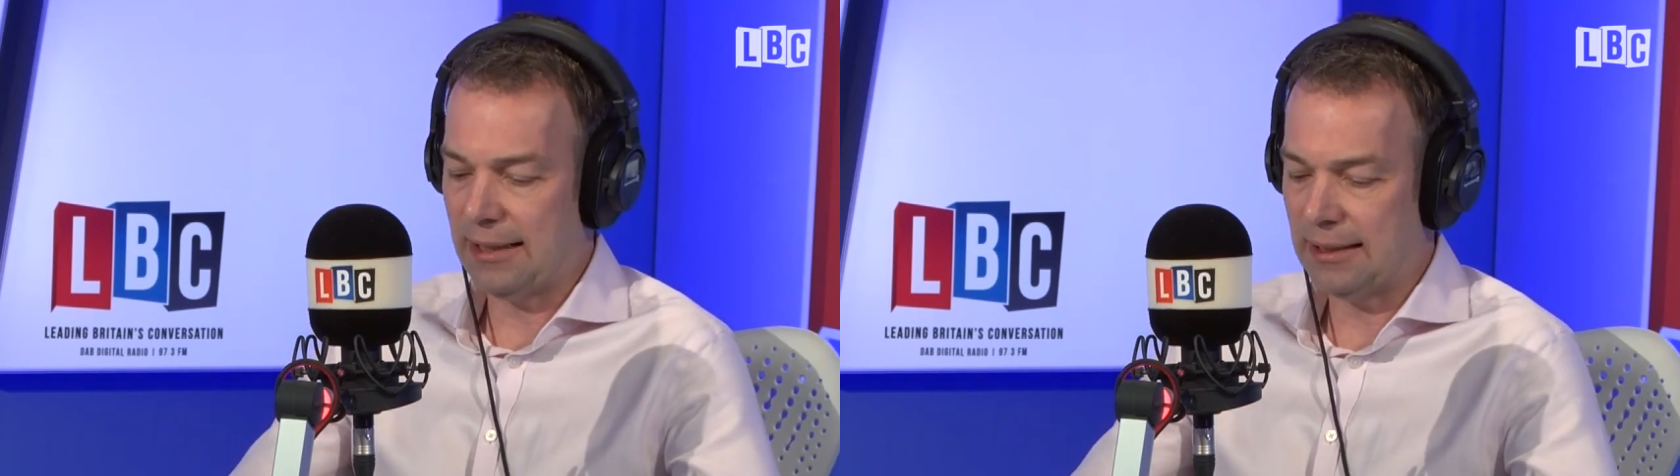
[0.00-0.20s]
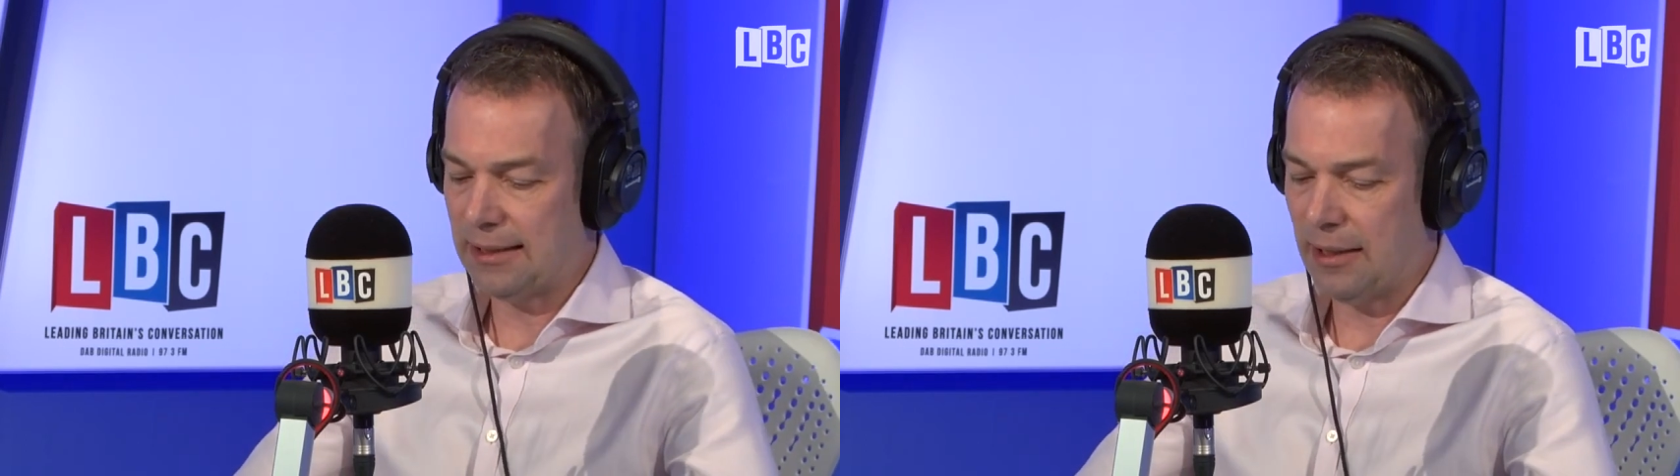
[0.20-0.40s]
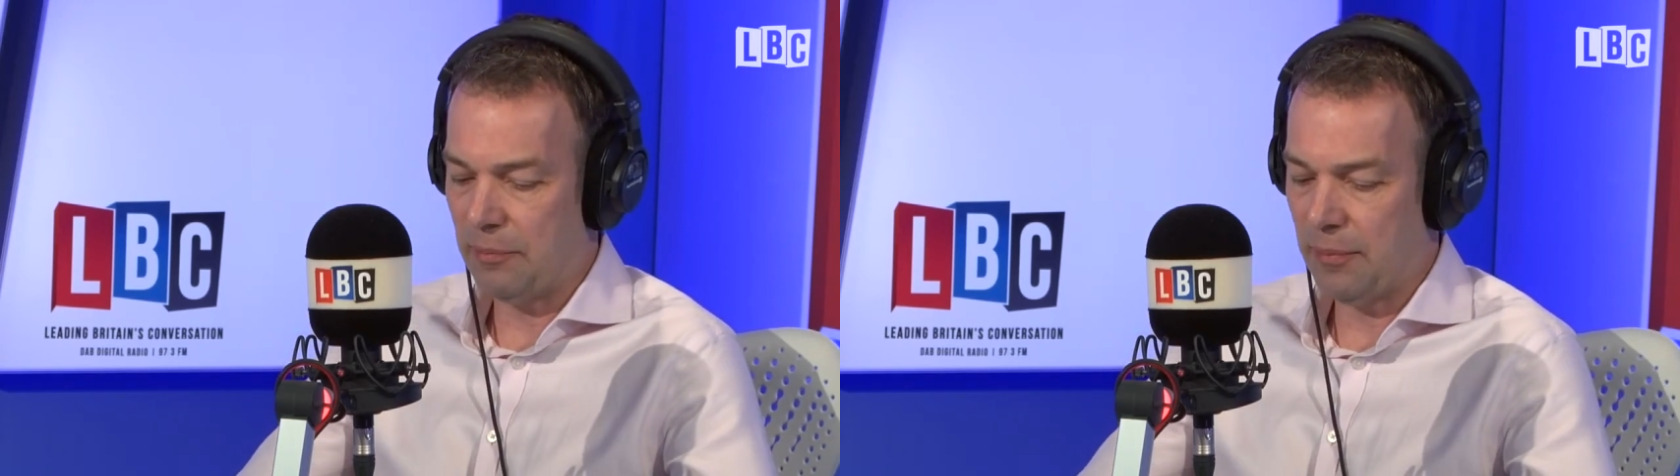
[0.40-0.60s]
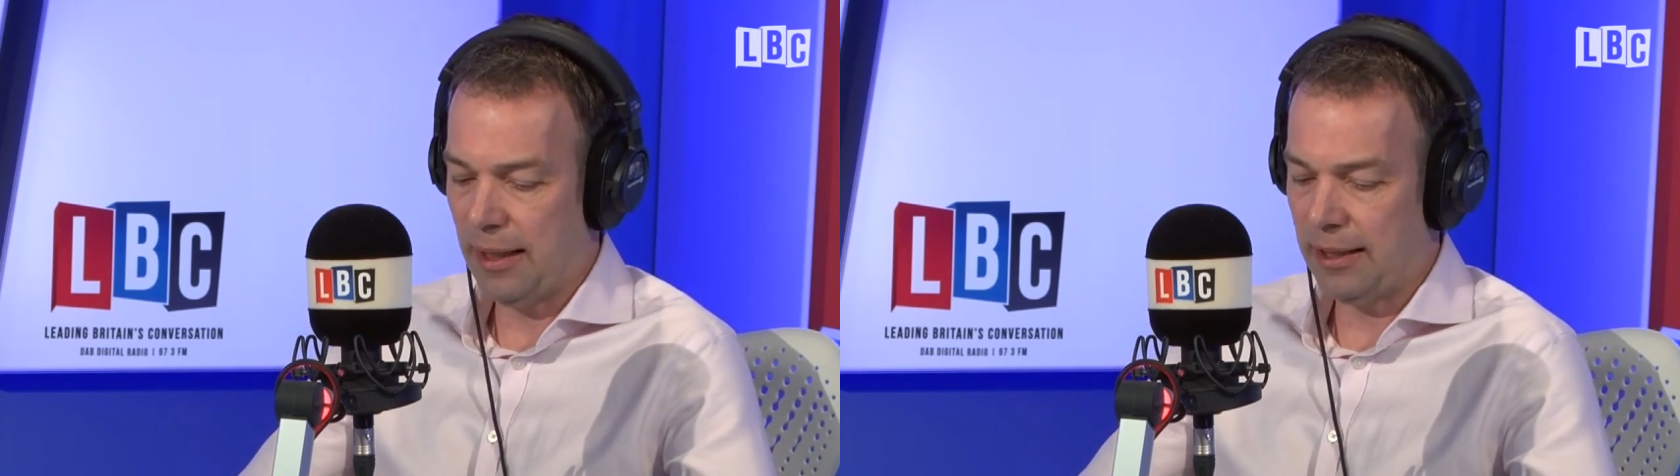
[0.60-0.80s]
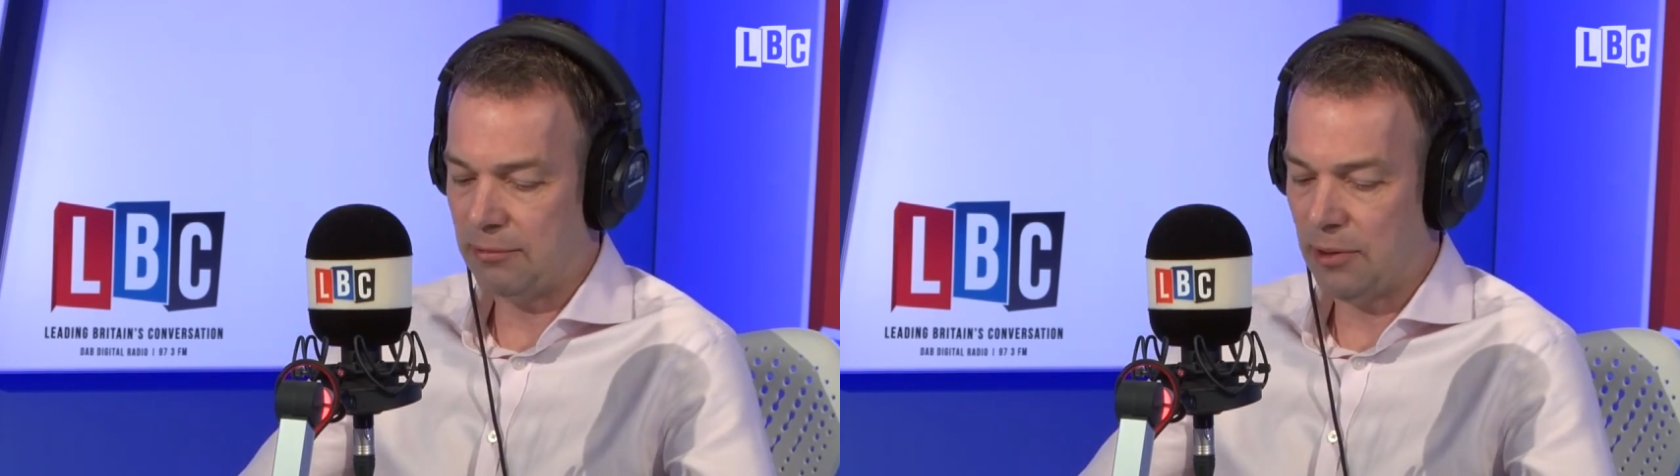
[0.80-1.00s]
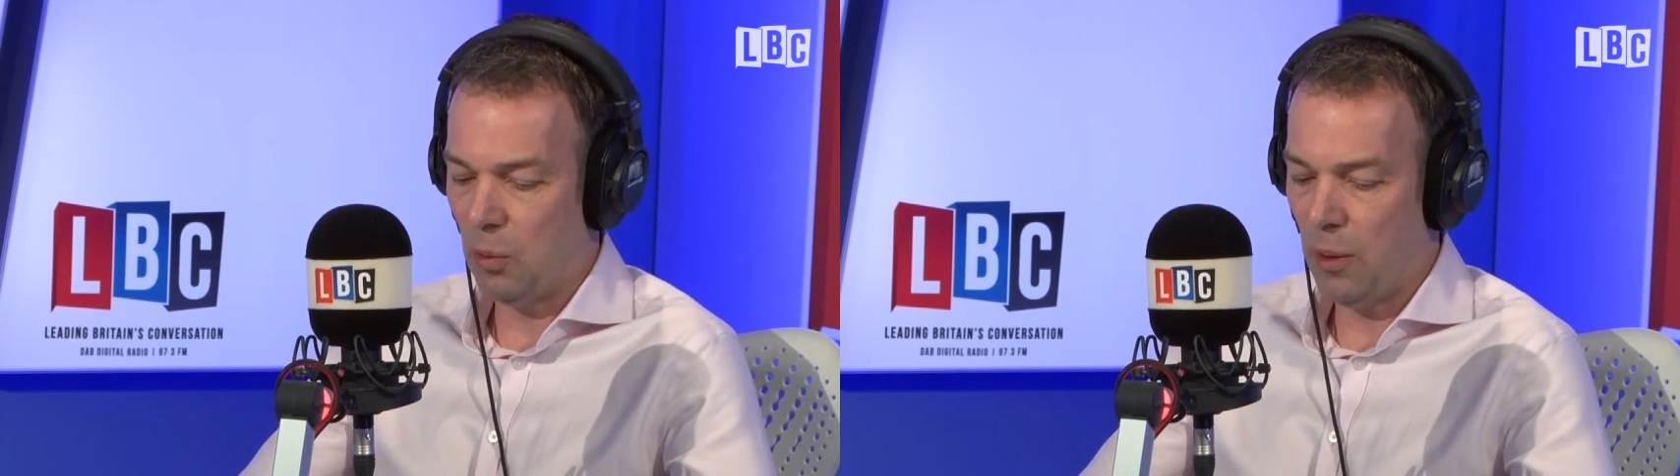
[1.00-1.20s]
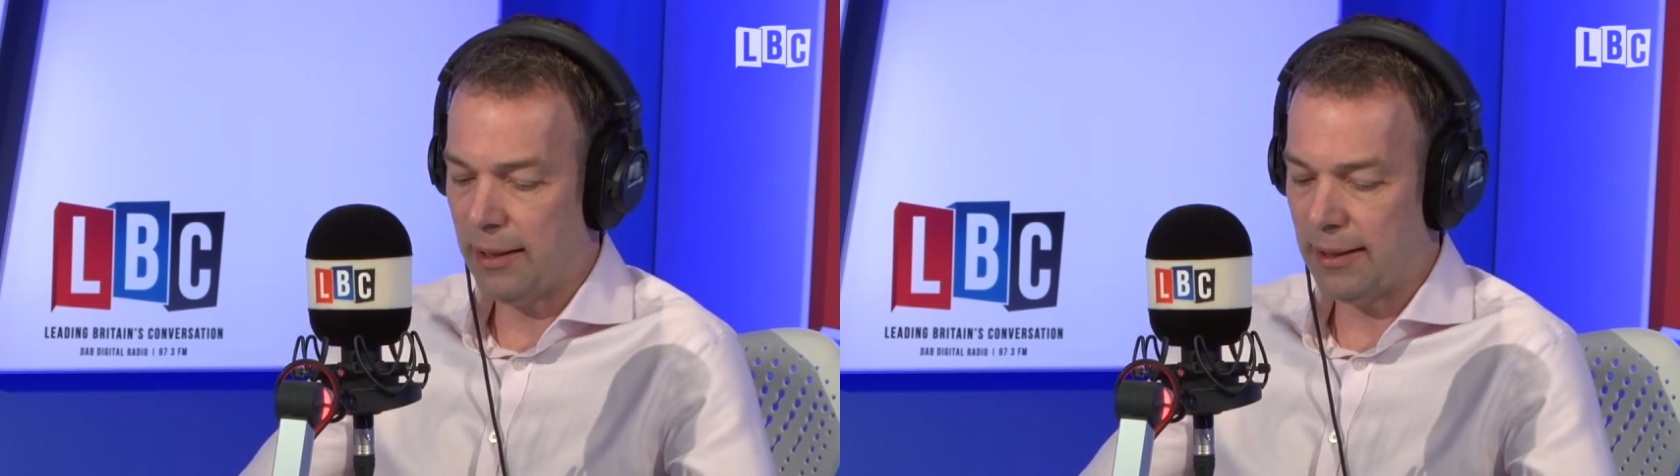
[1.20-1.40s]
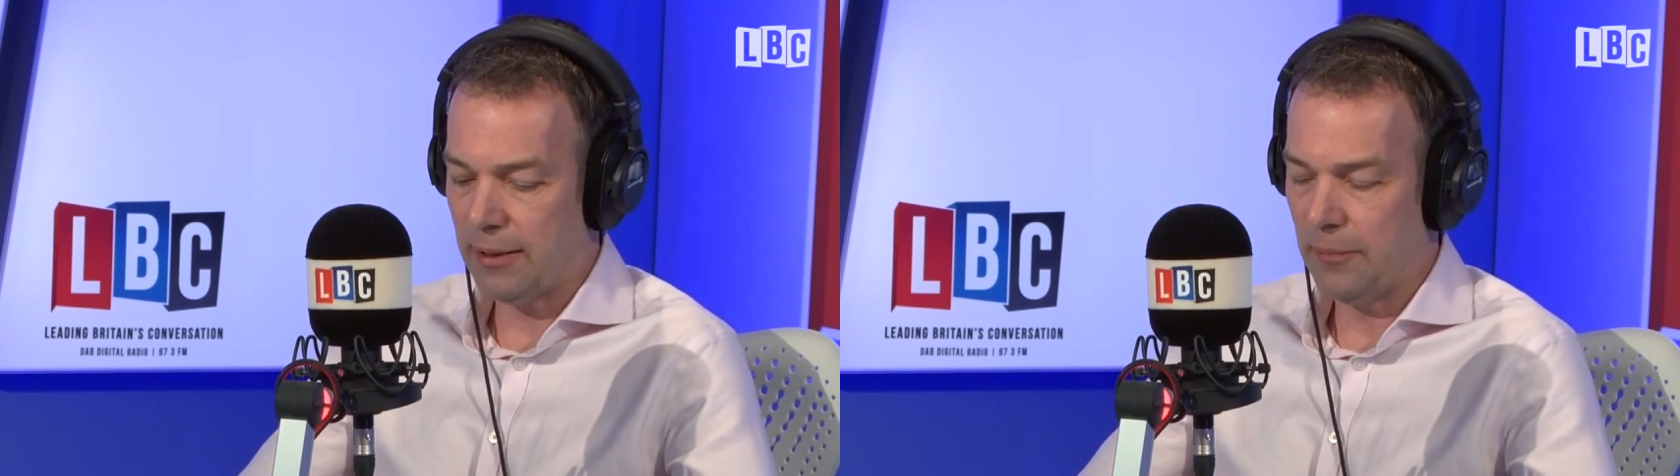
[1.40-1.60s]
as
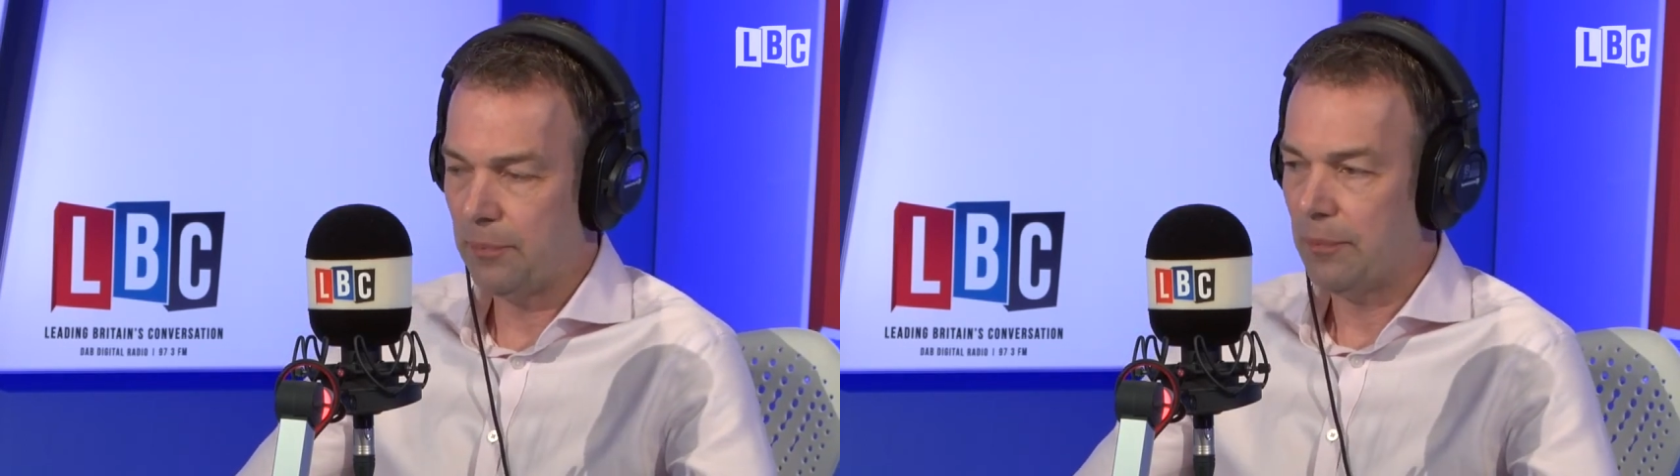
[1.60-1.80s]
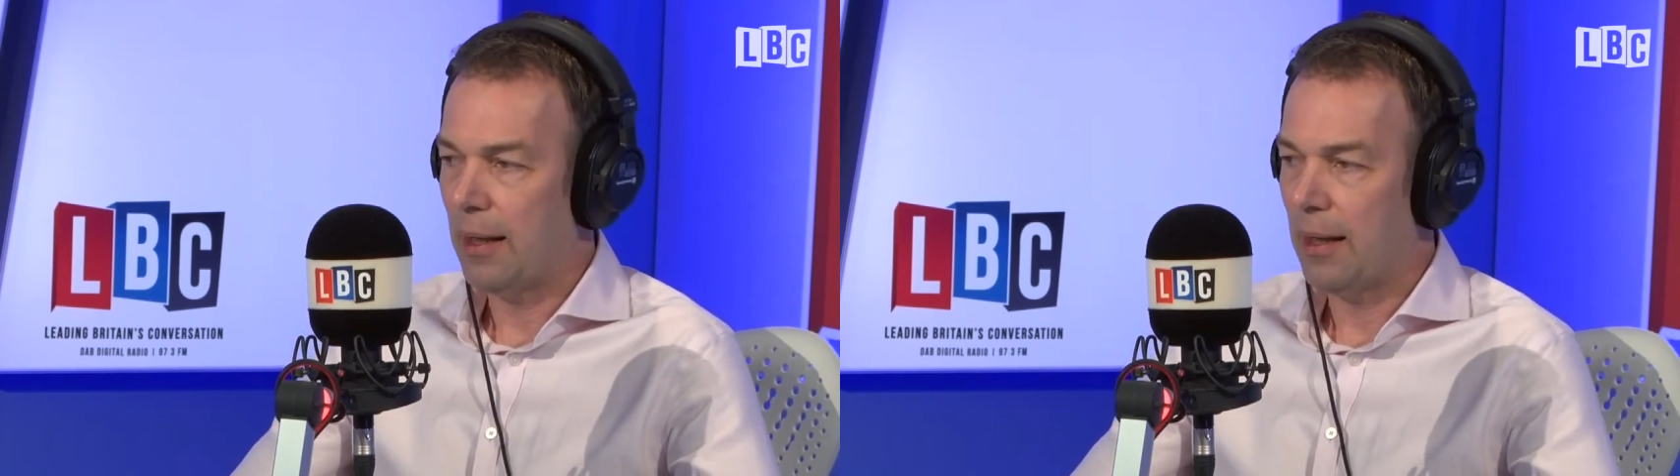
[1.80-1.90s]
required.